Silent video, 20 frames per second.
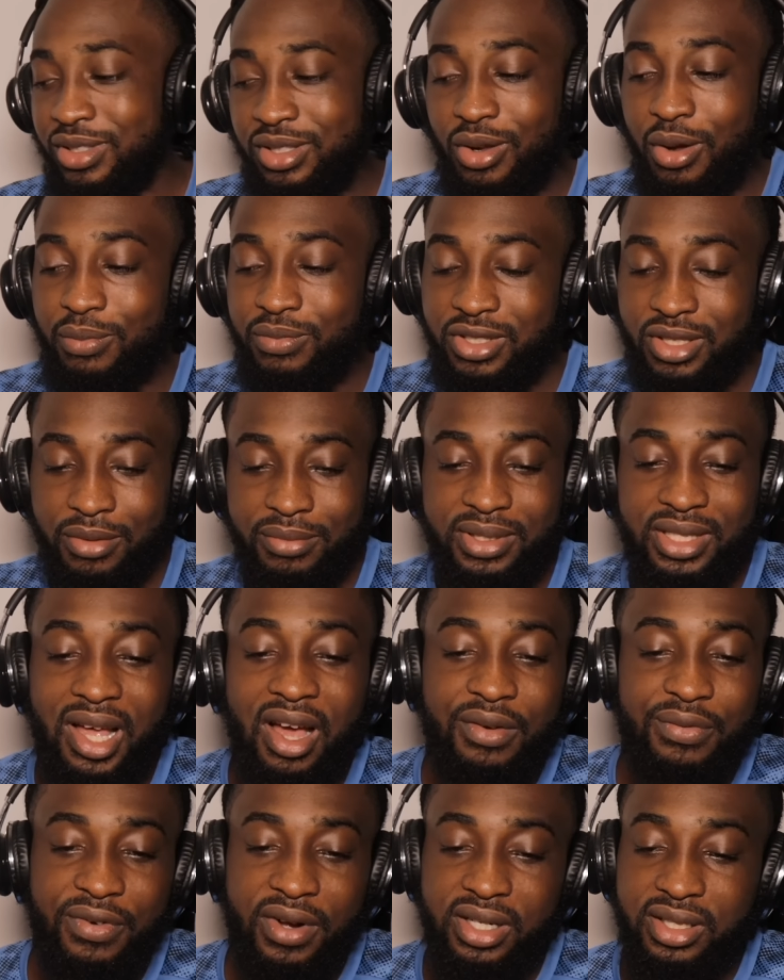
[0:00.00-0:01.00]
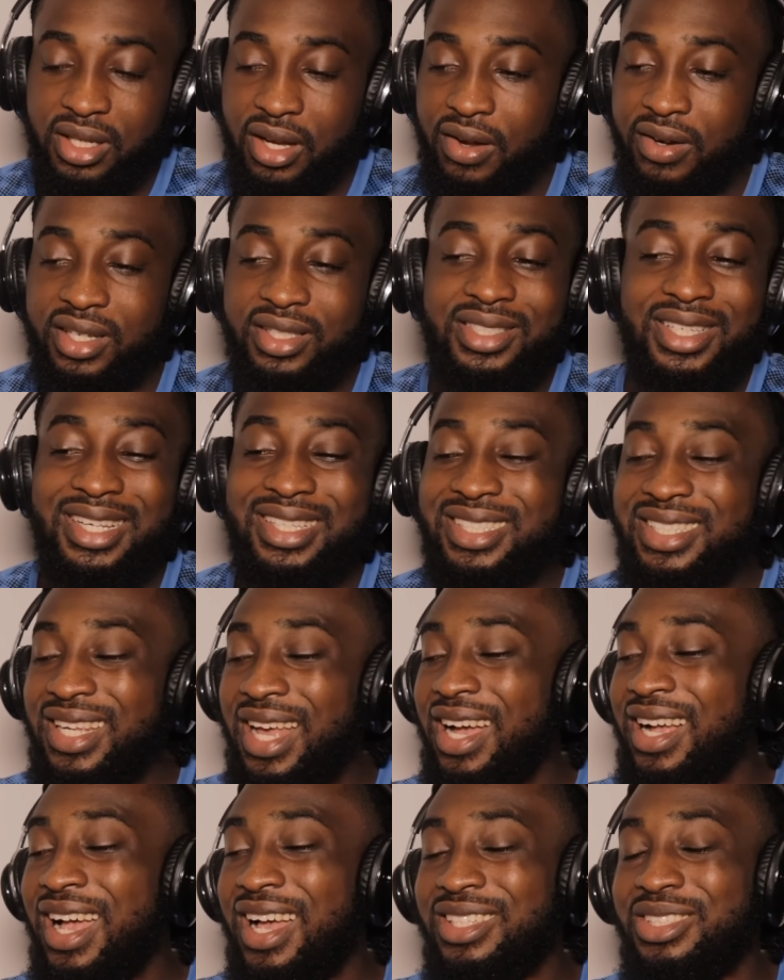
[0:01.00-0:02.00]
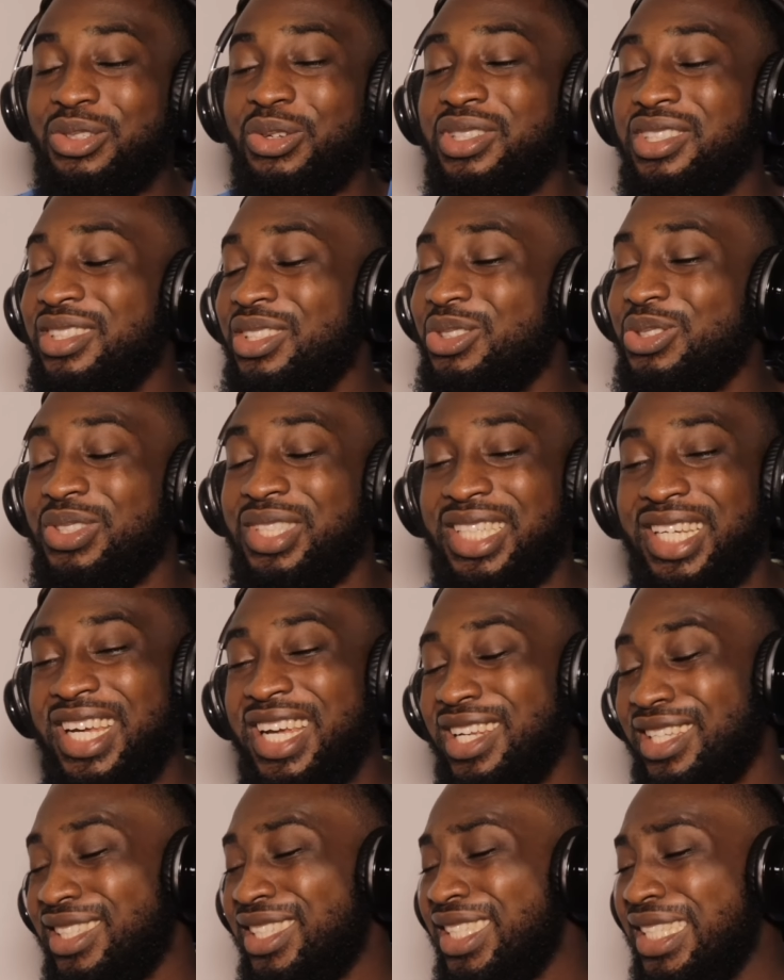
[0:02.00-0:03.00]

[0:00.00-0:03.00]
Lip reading: some Sack fans are out there saying Sack has nothing to gain.